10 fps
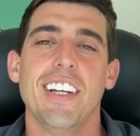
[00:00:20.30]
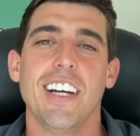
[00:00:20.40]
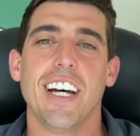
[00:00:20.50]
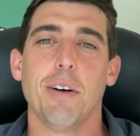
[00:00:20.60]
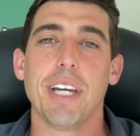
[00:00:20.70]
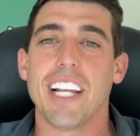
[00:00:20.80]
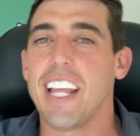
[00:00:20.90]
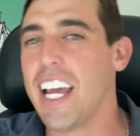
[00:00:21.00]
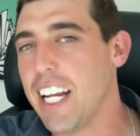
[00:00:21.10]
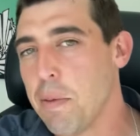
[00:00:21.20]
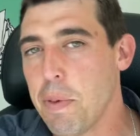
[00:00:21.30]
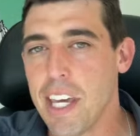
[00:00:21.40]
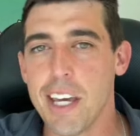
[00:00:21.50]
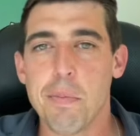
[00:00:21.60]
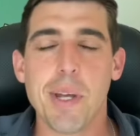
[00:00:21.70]
Uh, we got the
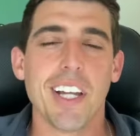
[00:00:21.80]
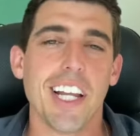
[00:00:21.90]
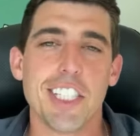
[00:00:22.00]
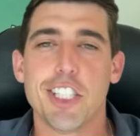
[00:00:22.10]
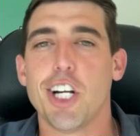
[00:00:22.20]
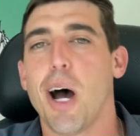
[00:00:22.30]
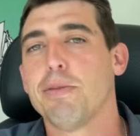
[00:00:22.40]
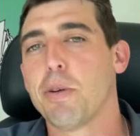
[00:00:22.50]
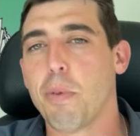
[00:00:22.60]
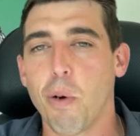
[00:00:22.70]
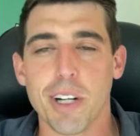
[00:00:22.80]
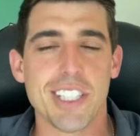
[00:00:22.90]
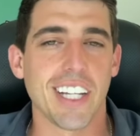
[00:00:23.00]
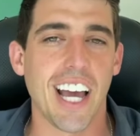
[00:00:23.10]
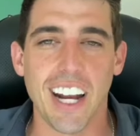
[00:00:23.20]
ADP and BLS jobs reports
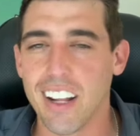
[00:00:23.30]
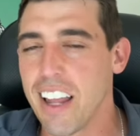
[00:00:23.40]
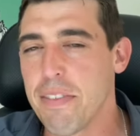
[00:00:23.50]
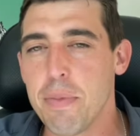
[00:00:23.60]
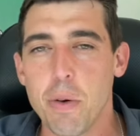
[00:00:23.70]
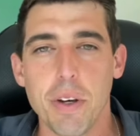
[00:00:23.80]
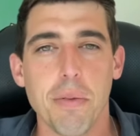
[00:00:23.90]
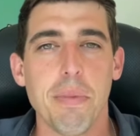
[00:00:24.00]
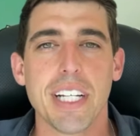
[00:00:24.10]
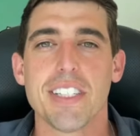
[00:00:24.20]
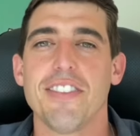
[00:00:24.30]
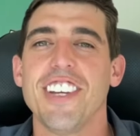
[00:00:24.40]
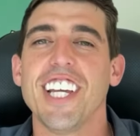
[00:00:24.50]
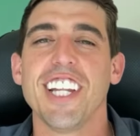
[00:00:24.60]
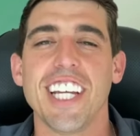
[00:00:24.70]
that kind of left me with mixed
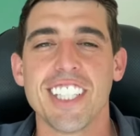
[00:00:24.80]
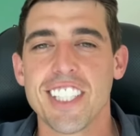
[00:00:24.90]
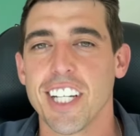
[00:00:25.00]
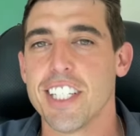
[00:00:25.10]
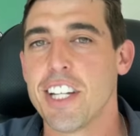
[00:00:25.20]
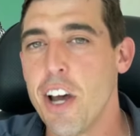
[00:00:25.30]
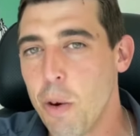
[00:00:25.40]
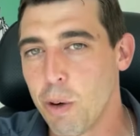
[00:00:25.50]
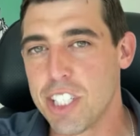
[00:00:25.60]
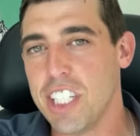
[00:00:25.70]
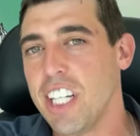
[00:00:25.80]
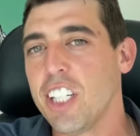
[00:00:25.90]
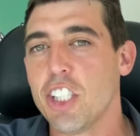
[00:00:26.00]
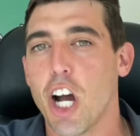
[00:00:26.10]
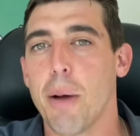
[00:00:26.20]
feelings because we're seeing
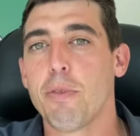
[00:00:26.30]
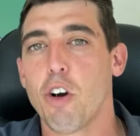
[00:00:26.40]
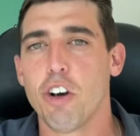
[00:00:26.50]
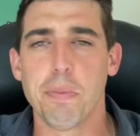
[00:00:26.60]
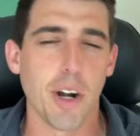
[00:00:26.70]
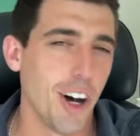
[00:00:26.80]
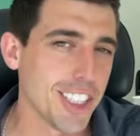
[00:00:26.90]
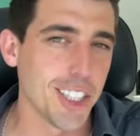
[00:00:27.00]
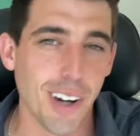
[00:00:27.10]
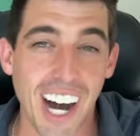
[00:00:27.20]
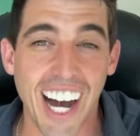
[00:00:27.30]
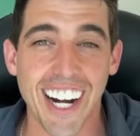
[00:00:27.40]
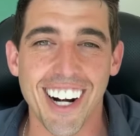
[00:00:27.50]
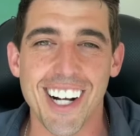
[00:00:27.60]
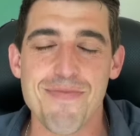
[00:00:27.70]
job growth but also a
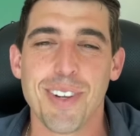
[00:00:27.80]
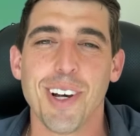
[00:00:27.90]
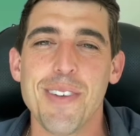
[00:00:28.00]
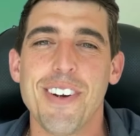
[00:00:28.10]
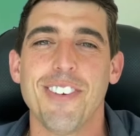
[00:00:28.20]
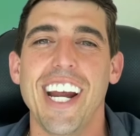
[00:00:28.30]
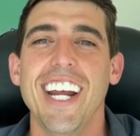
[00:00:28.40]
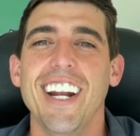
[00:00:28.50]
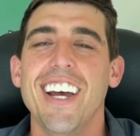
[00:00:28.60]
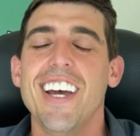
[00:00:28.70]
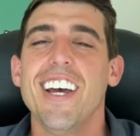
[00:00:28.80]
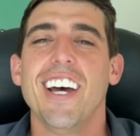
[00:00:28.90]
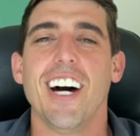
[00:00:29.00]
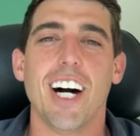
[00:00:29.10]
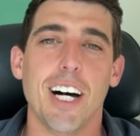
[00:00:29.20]
higher unemployment rate.
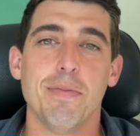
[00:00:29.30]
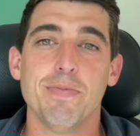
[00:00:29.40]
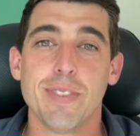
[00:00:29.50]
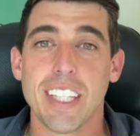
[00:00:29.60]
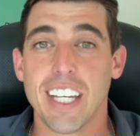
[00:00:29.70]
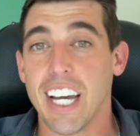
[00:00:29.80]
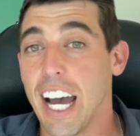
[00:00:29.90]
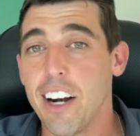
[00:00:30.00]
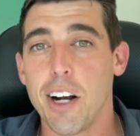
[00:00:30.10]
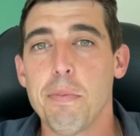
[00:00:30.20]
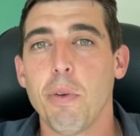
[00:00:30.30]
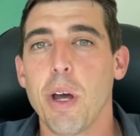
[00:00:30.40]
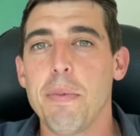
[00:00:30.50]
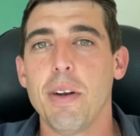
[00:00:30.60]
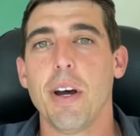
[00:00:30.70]
Um, higher
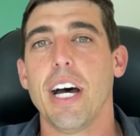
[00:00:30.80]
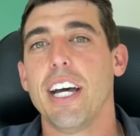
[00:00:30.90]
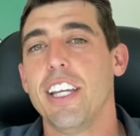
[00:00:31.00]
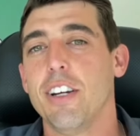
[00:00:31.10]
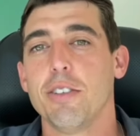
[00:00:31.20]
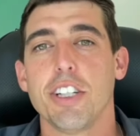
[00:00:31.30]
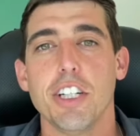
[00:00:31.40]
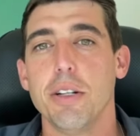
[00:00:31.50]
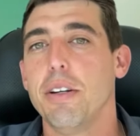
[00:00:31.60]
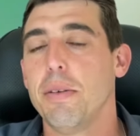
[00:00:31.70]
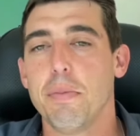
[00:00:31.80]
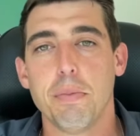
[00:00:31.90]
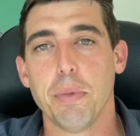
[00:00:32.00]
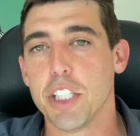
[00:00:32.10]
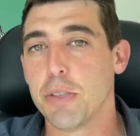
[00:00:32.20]
unemployment, uh, you know, could
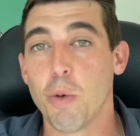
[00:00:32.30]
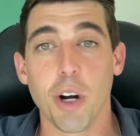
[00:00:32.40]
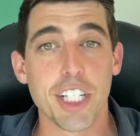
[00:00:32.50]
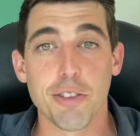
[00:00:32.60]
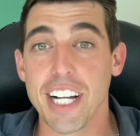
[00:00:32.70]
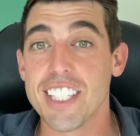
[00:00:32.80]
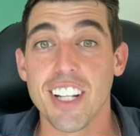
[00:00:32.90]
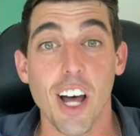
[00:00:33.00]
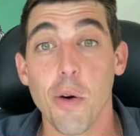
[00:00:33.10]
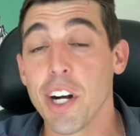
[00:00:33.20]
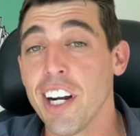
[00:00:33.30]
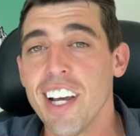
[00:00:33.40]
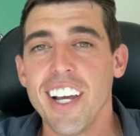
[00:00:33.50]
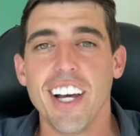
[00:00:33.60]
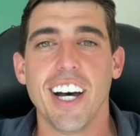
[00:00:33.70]
push mortgage rates lower.
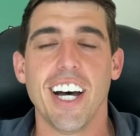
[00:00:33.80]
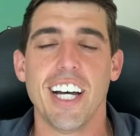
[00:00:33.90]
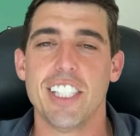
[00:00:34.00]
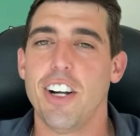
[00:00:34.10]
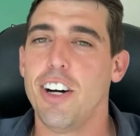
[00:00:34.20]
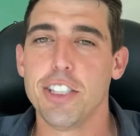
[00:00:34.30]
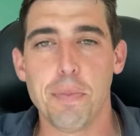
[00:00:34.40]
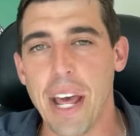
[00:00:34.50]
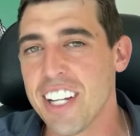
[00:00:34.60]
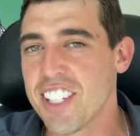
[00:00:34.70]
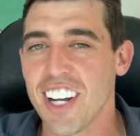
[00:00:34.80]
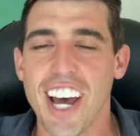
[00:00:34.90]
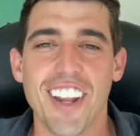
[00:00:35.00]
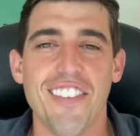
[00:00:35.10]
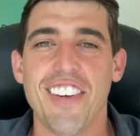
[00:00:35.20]
Uh, it all depends on
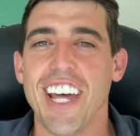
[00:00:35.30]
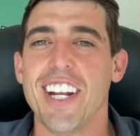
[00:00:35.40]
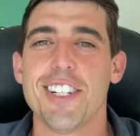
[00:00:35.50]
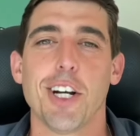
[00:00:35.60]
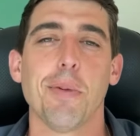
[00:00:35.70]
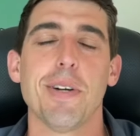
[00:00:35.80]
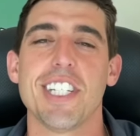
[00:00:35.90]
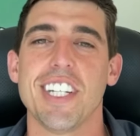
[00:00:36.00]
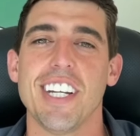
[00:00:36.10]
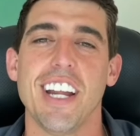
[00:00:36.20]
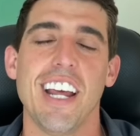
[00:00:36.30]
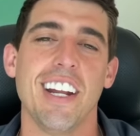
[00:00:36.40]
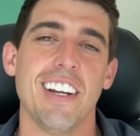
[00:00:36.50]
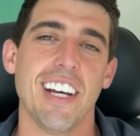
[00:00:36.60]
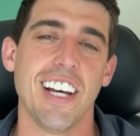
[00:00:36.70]
how the Fed interprets it.
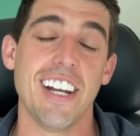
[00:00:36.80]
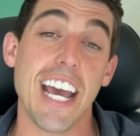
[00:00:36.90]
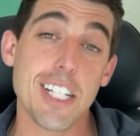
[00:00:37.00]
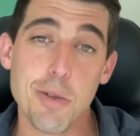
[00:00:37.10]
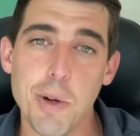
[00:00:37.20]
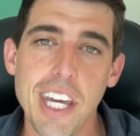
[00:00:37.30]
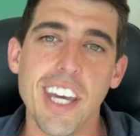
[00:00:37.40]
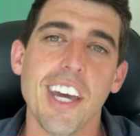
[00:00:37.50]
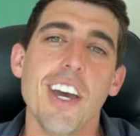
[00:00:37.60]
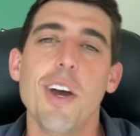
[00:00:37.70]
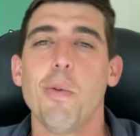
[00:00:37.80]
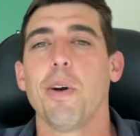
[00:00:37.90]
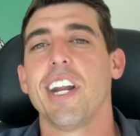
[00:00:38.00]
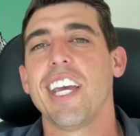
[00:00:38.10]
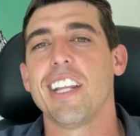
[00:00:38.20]
And uh, next week, we're
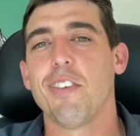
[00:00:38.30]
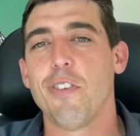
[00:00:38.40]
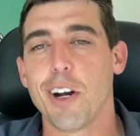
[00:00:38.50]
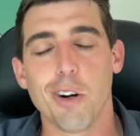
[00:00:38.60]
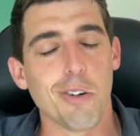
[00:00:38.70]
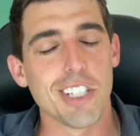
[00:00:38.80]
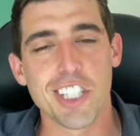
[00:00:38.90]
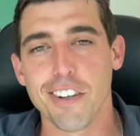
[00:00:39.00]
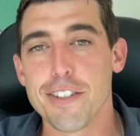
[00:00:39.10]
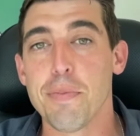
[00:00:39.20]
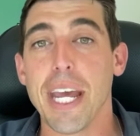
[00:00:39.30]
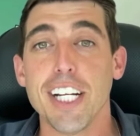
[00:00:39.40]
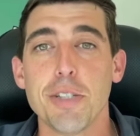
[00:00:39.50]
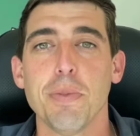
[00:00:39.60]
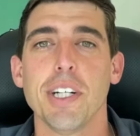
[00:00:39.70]
going to get the Federal Reserve's
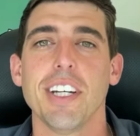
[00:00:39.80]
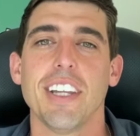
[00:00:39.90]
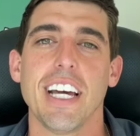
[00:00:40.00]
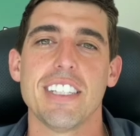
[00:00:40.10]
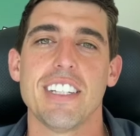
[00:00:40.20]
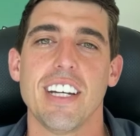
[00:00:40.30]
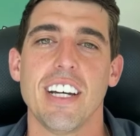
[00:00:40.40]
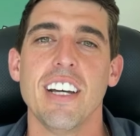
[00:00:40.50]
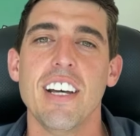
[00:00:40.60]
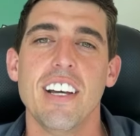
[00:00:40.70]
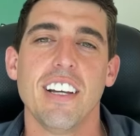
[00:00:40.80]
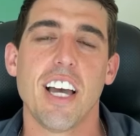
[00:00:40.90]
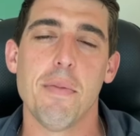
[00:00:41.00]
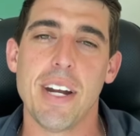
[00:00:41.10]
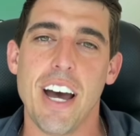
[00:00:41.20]
beige book. That's uh,
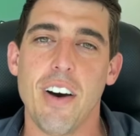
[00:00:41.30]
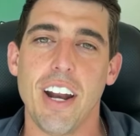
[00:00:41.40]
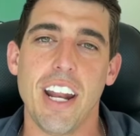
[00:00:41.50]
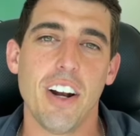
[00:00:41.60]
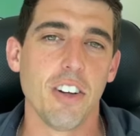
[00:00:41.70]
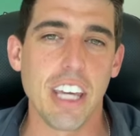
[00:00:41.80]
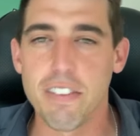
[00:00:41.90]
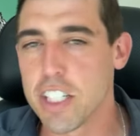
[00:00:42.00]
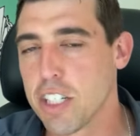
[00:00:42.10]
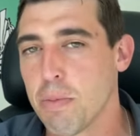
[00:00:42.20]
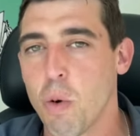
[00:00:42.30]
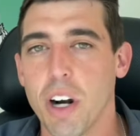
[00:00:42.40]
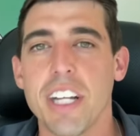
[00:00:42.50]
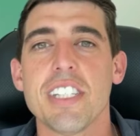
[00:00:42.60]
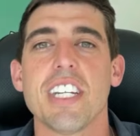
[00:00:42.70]
coming out, and it'll give us some more
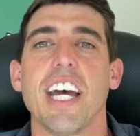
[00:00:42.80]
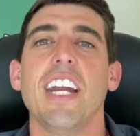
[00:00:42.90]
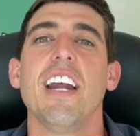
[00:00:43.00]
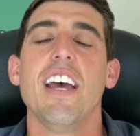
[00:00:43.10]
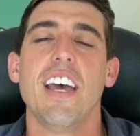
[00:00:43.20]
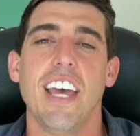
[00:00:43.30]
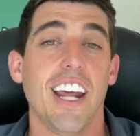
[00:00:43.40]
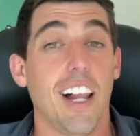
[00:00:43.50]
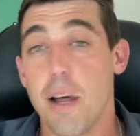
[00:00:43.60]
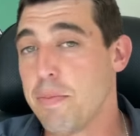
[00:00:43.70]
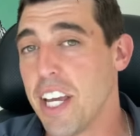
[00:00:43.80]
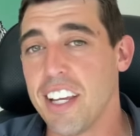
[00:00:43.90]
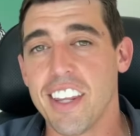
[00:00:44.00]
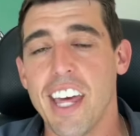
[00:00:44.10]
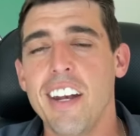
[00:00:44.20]
insight, and I'll update you
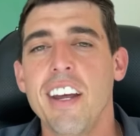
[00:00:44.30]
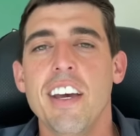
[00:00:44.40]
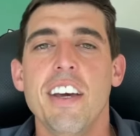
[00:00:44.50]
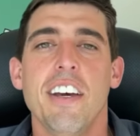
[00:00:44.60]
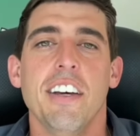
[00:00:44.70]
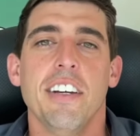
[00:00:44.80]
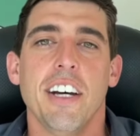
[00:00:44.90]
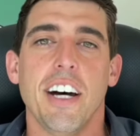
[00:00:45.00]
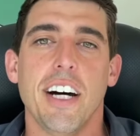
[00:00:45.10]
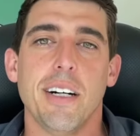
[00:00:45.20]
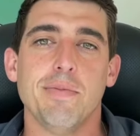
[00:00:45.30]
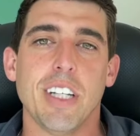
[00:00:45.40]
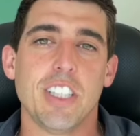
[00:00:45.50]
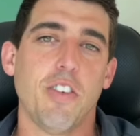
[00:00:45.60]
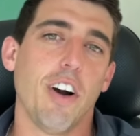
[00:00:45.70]
then. Um,
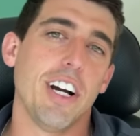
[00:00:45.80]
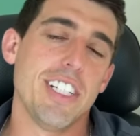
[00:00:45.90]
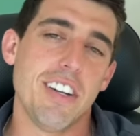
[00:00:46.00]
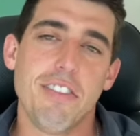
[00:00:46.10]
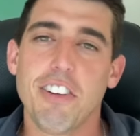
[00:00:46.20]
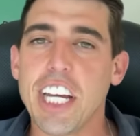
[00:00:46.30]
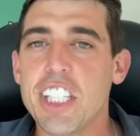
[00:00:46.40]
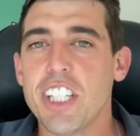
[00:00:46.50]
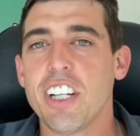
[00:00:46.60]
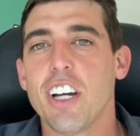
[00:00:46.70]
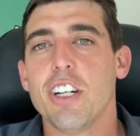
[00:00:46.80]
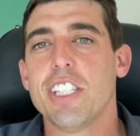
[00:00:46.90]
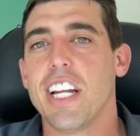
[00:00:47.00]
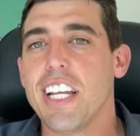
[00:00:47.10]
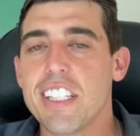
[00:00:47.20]
as far as inflation goes,
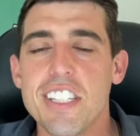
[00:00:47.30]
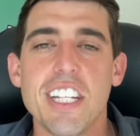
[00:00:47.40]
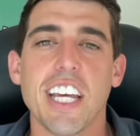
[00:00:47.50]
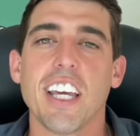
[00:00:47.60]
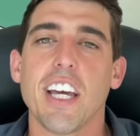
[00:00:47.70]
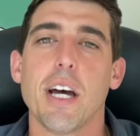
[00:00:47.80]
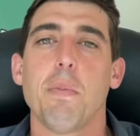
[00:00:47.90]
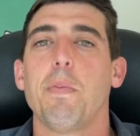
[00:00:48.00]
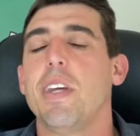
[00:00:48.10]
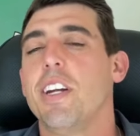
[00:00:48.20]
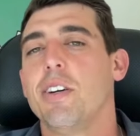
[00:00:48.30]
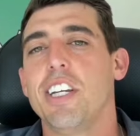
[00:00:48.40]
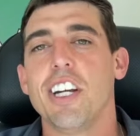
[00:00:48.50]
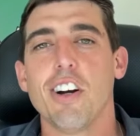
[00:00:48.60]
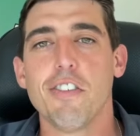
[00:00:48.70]
it is ticking up, you know,
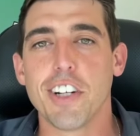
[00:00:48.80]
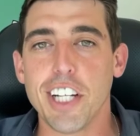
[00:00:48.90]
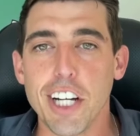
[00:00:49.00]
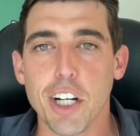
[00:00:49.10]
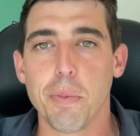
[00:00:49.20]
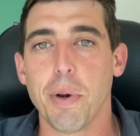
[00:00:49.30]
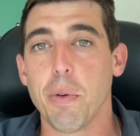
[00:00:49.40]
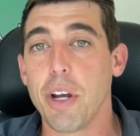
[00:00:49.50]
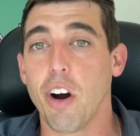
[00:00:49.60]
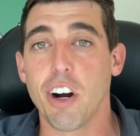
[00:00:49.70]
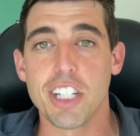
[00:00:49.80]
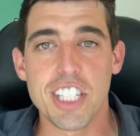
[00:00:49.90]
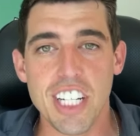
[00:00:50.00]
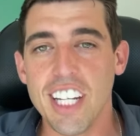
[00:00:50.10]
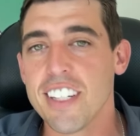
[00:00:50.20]
year over year, but we are
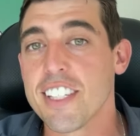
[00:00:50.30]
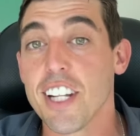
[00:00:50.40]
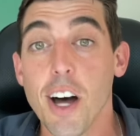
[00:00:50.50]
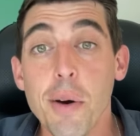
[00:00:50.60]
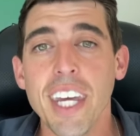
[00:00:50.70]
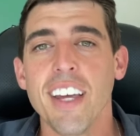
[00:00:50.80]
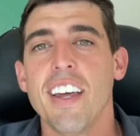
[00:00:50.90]
seeing slowing.